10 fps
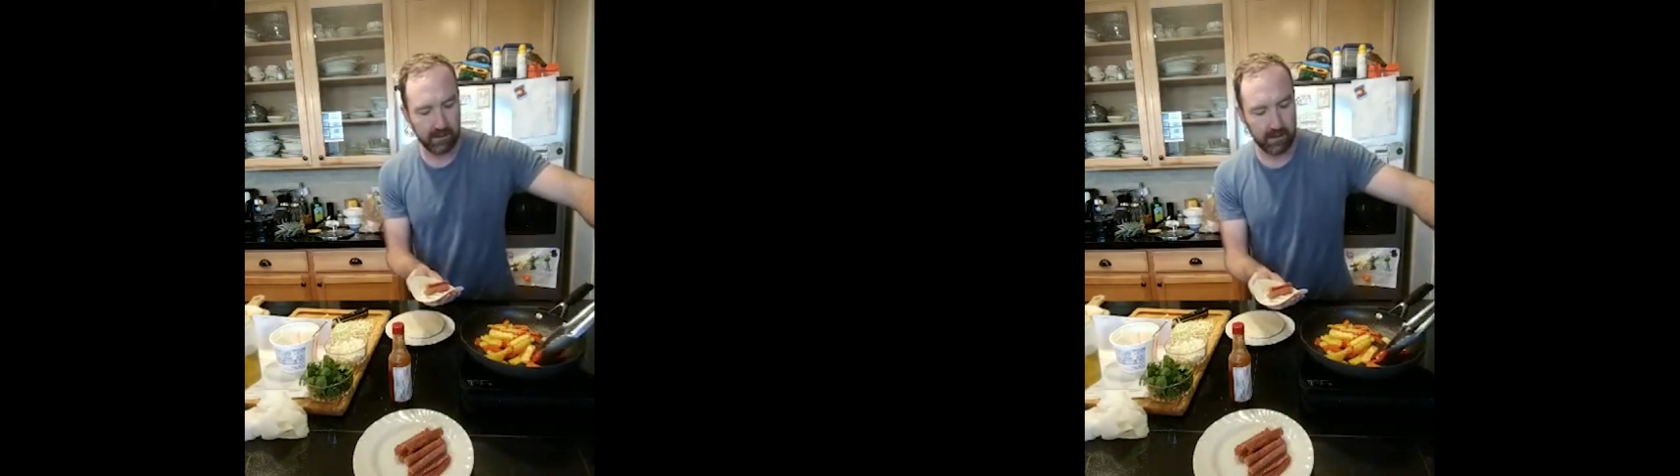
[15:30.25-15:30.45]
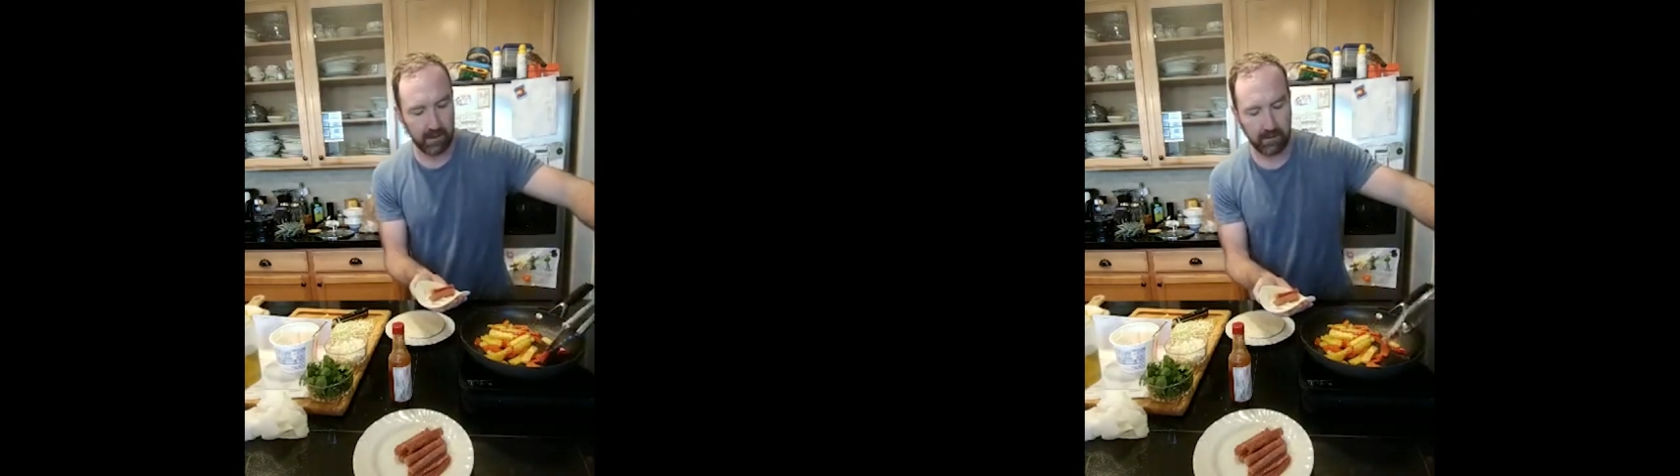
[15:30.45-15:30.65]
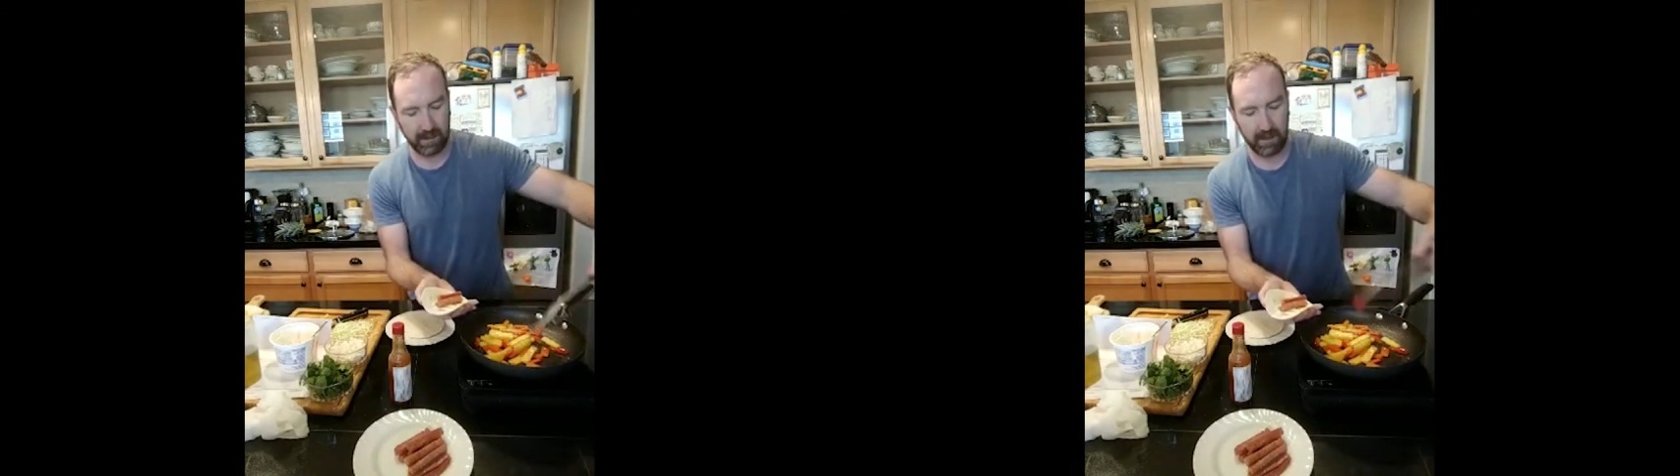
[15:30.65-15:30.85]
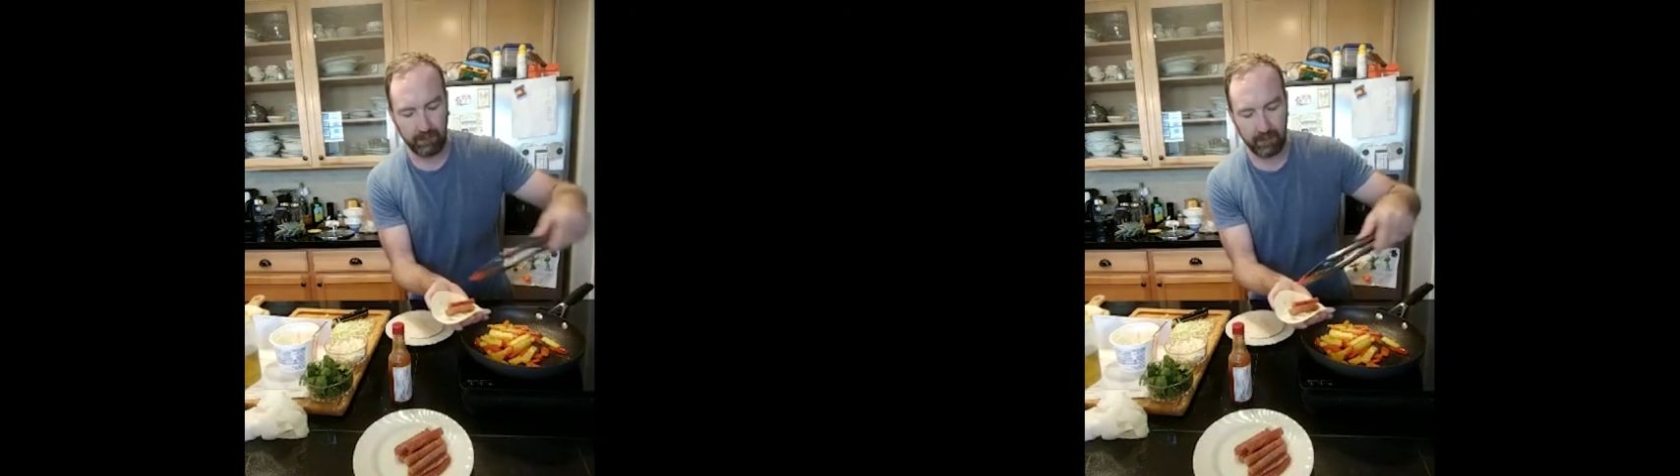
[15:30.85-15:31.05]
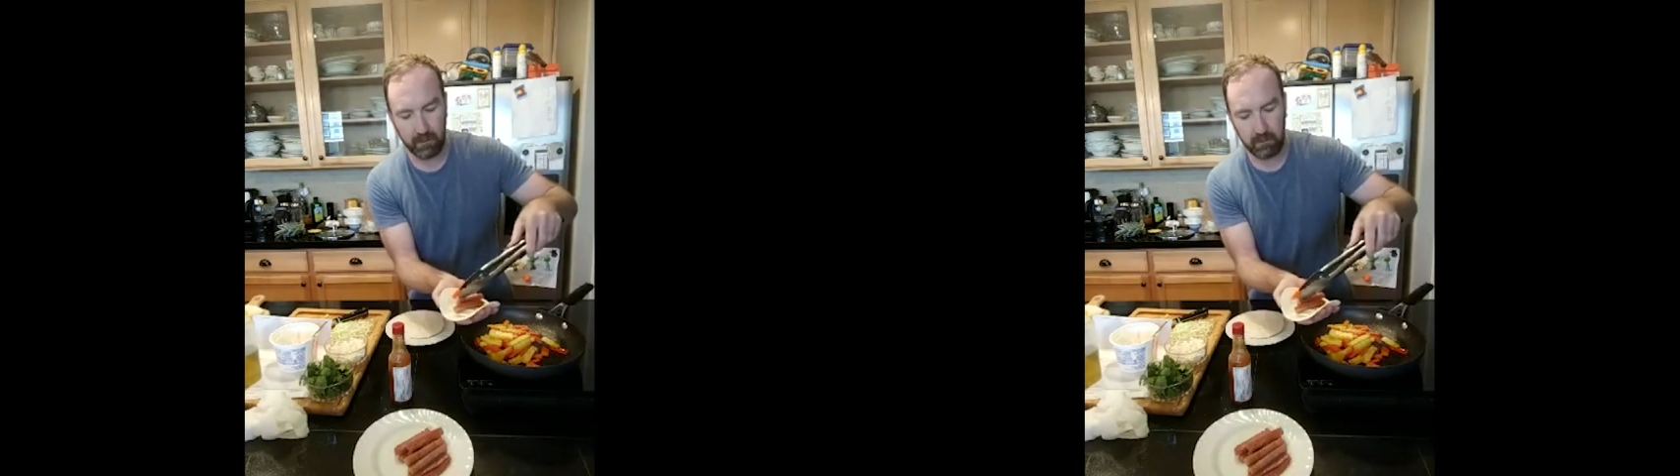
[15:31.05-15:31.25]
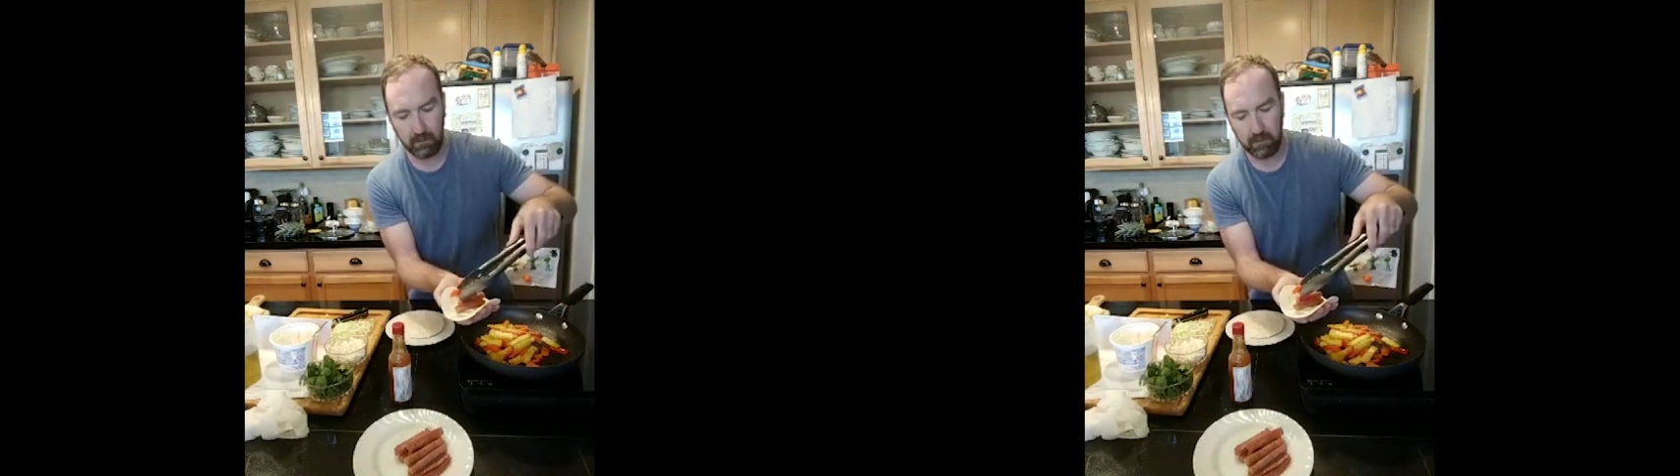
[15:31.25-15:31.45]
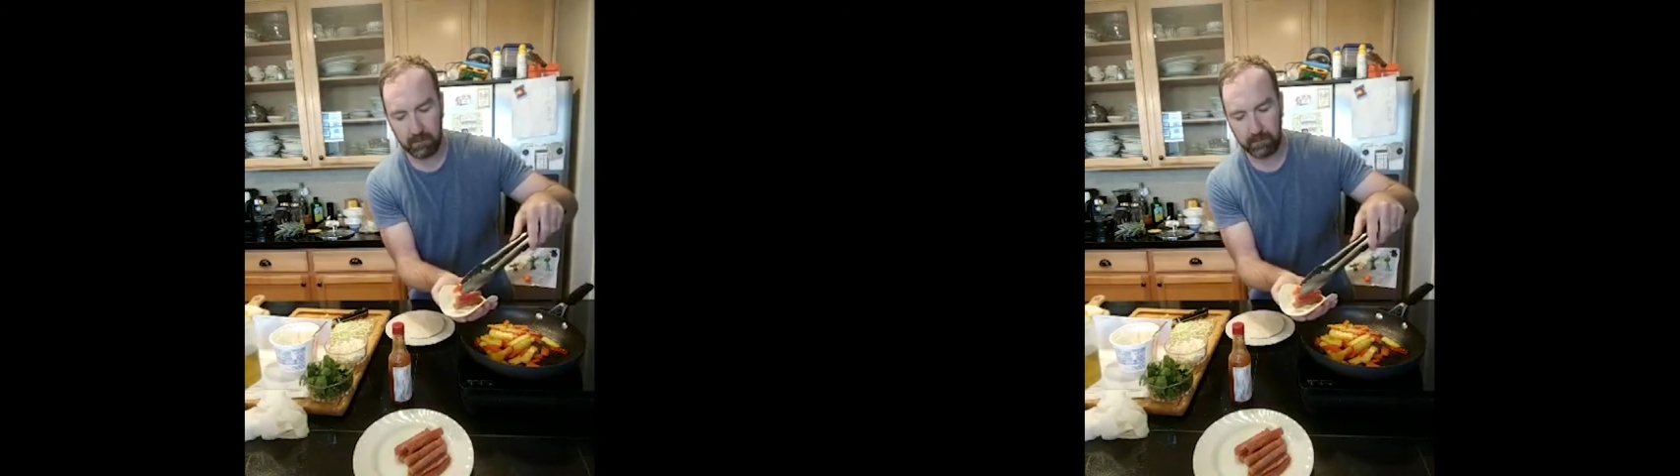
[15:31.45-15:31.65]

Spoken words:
And I'm gonna get a few